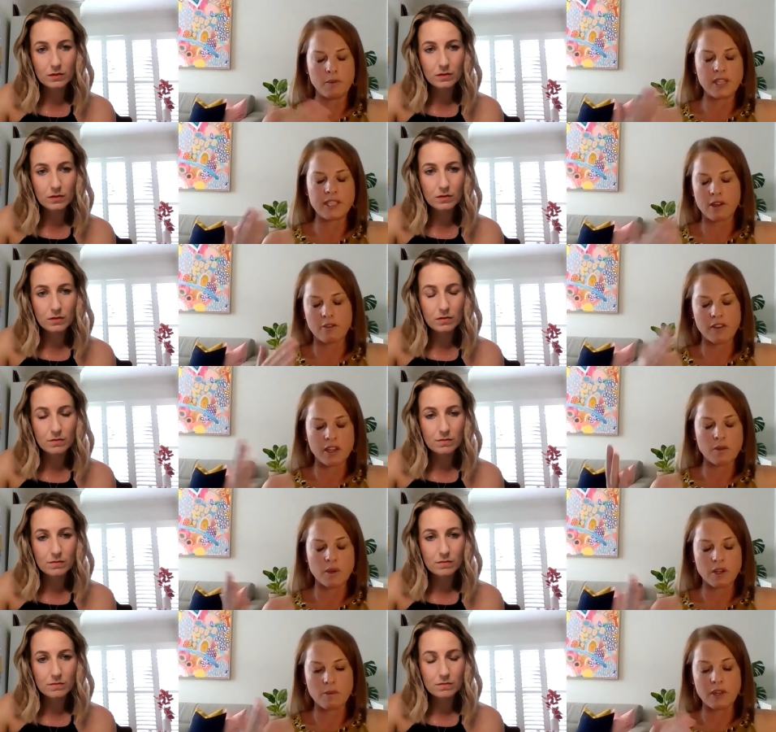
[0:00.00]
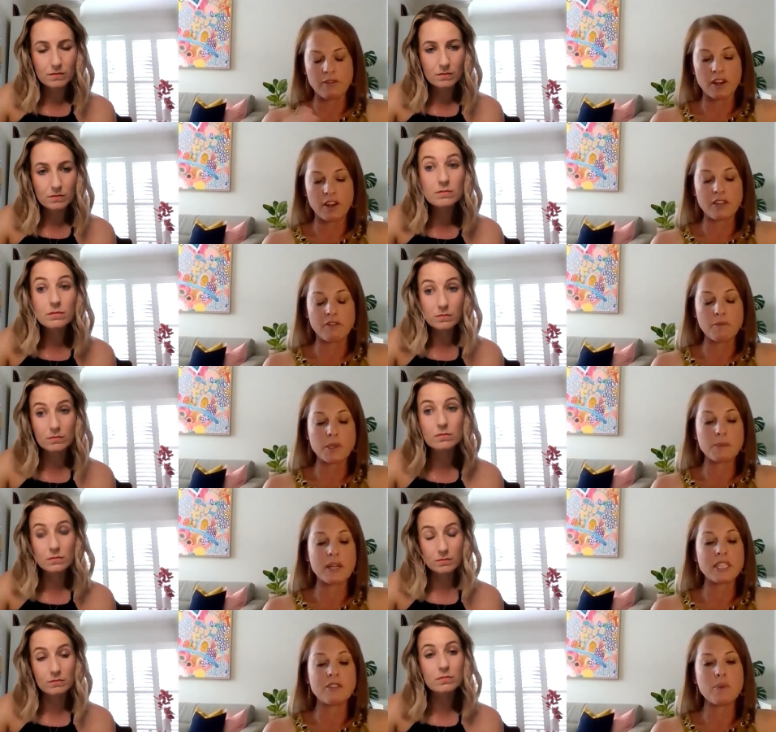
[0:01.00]
Speaker 1: a resale value, it could be a very different
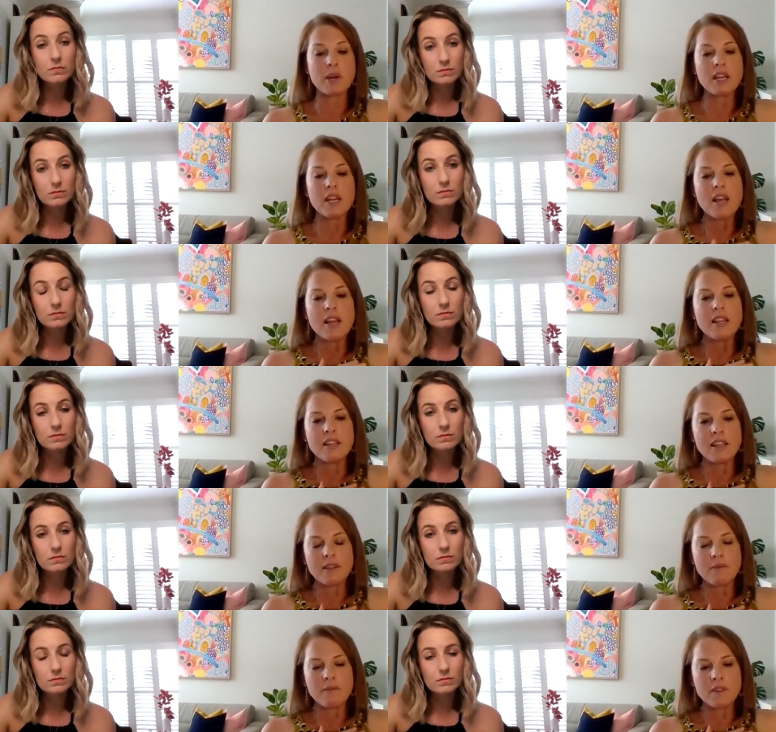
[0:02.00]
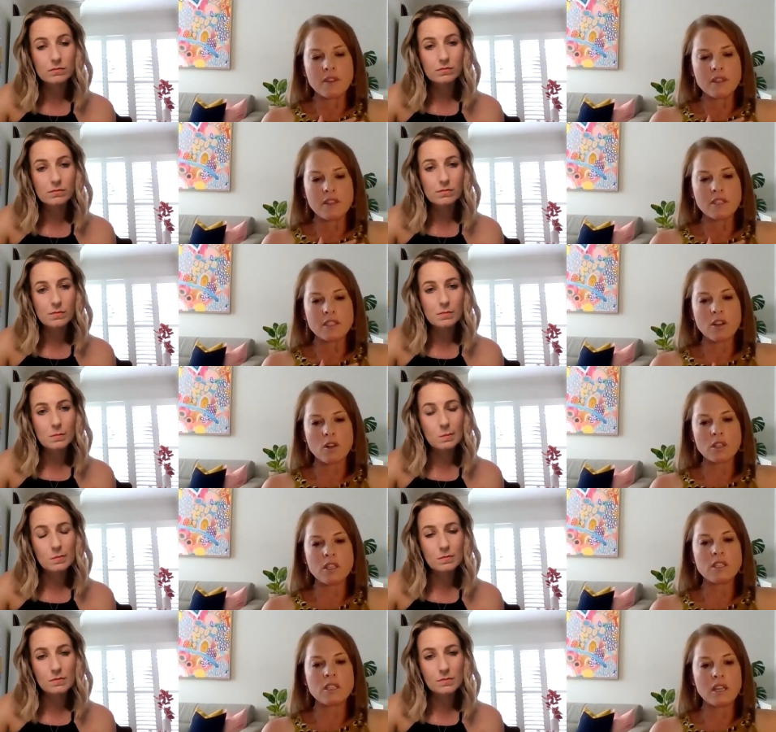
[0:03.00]
perspective, but the
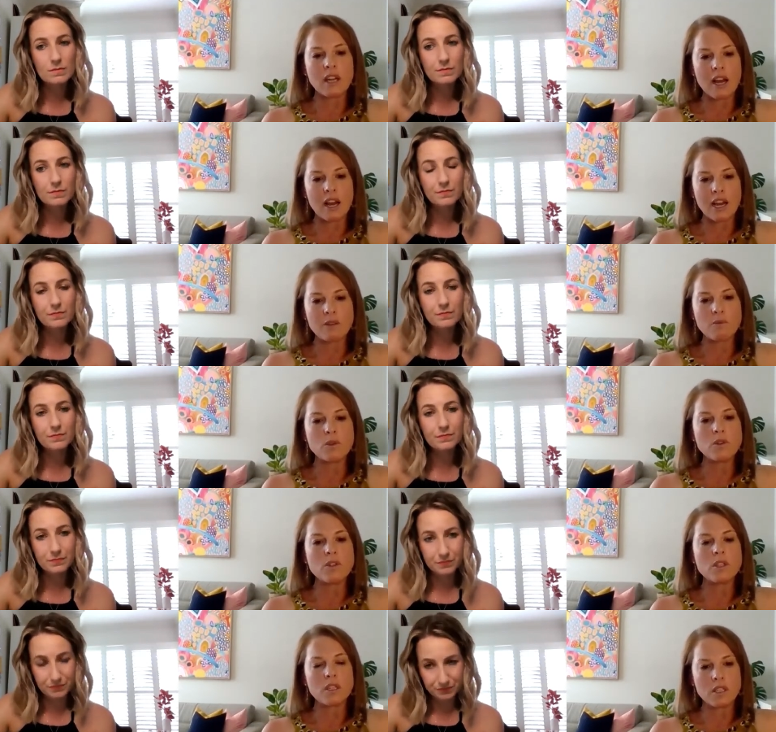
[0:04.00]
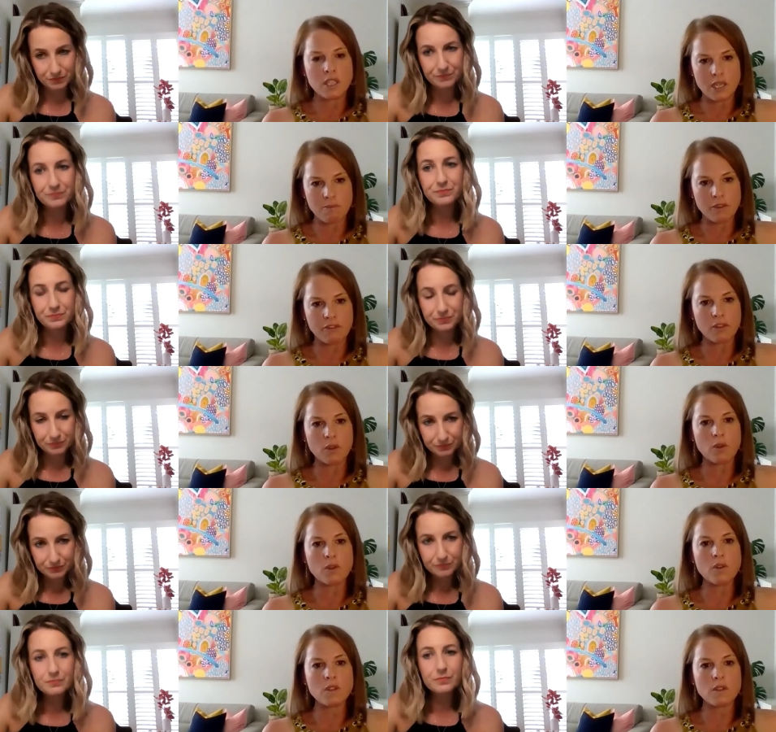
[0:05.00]
solid hardwood timber
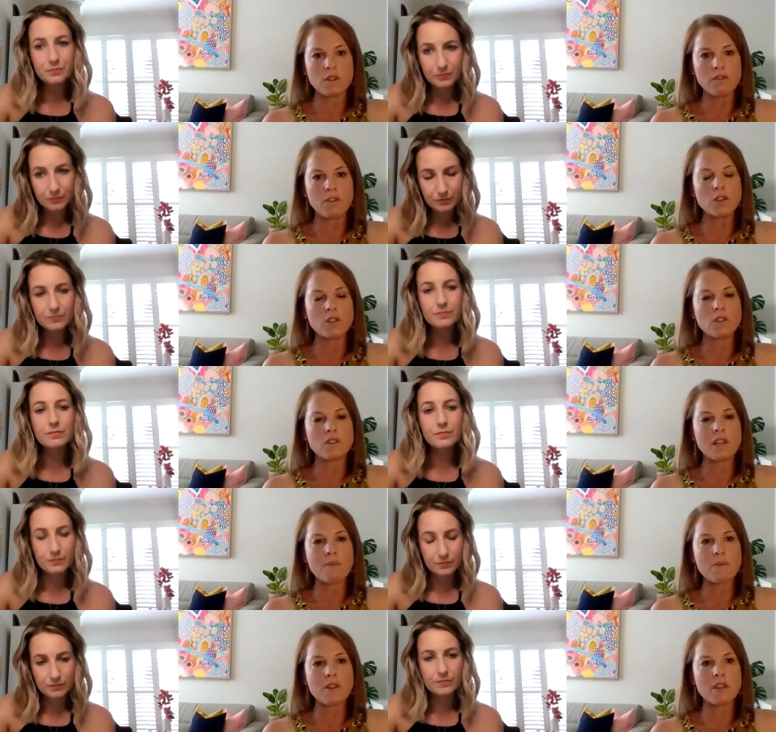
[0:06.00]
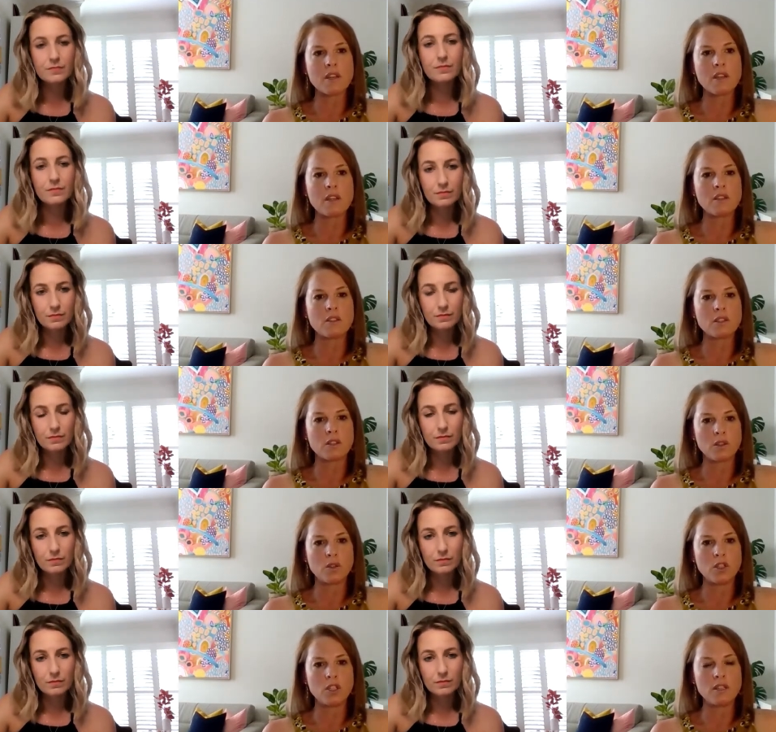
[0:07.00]
floors versus some of the
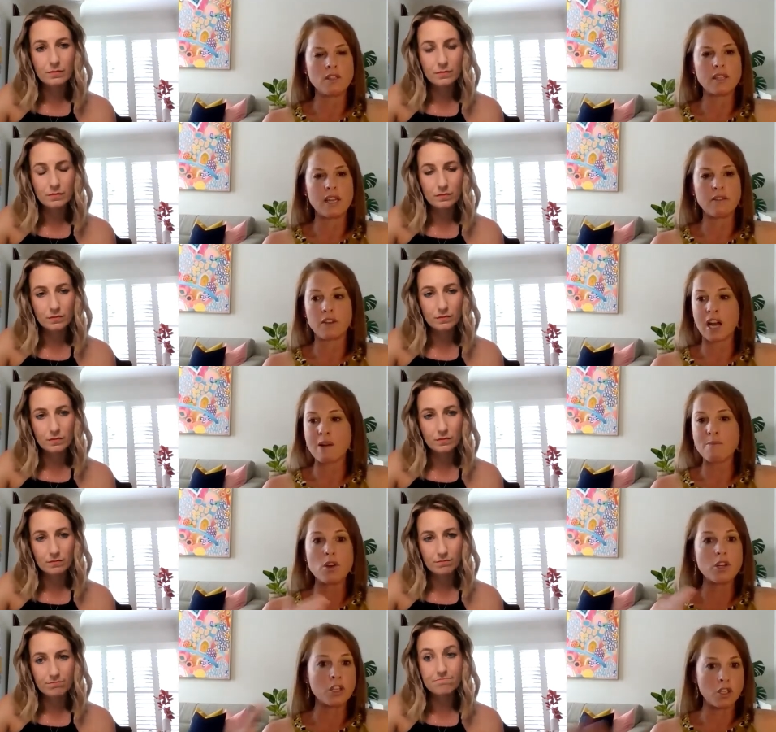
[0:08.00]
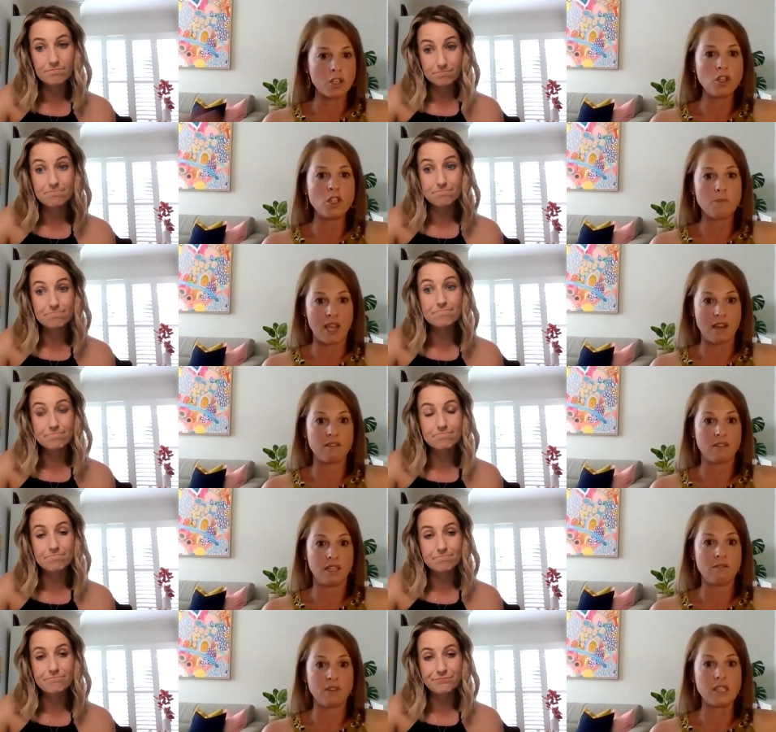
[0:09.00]
solutions that have come on a huge amount
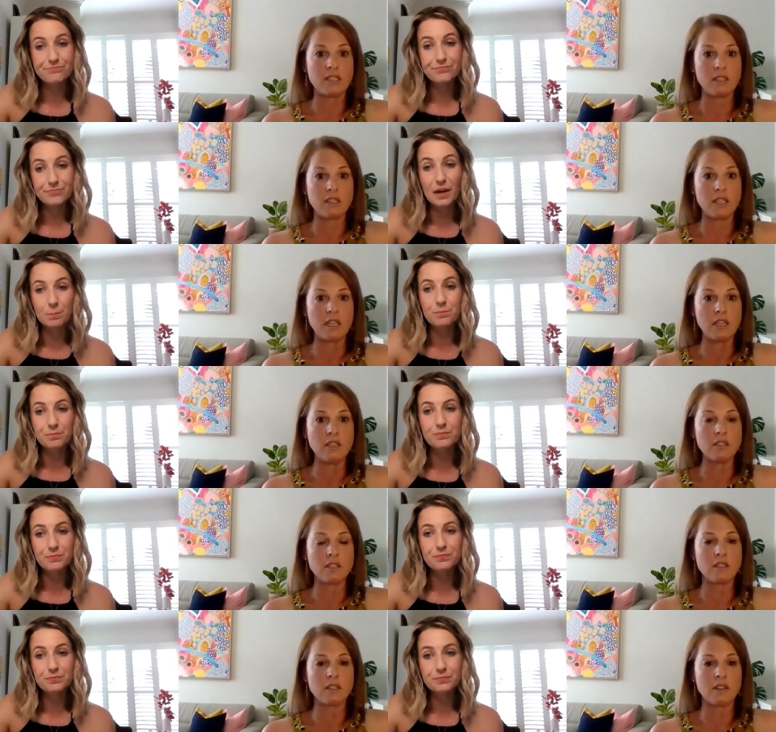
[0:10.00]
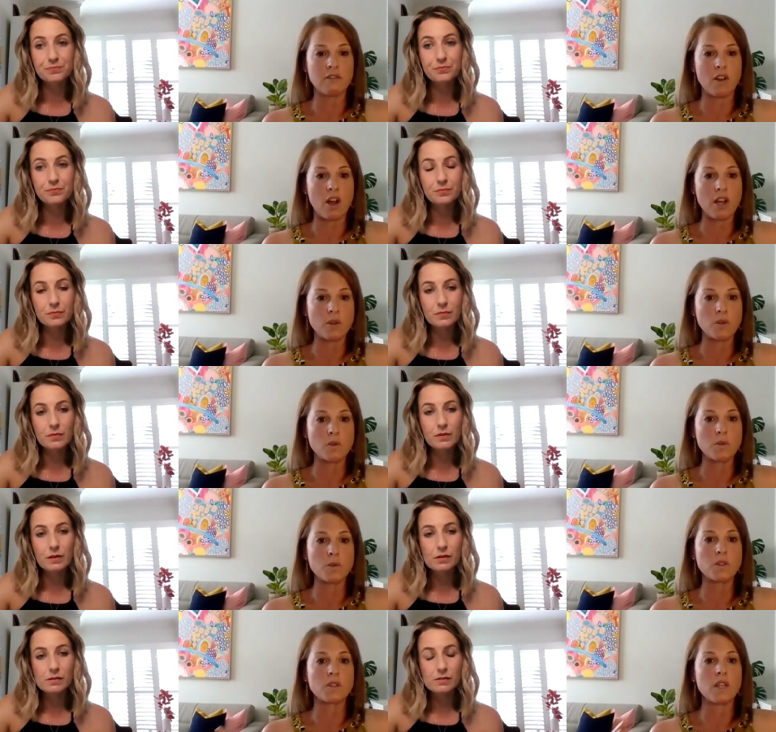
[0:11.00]
in recent years the
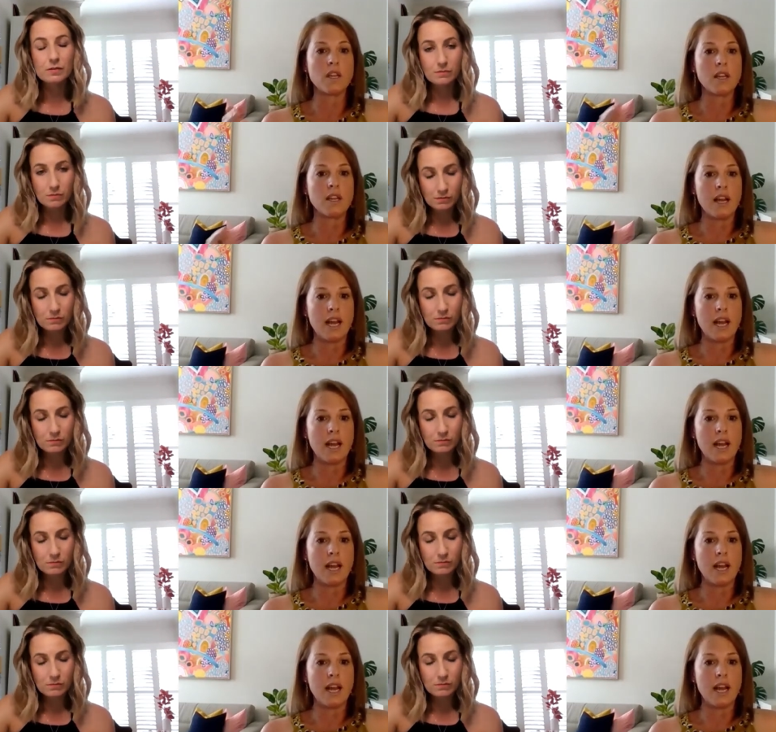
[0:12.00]
vinyls mm-hmm.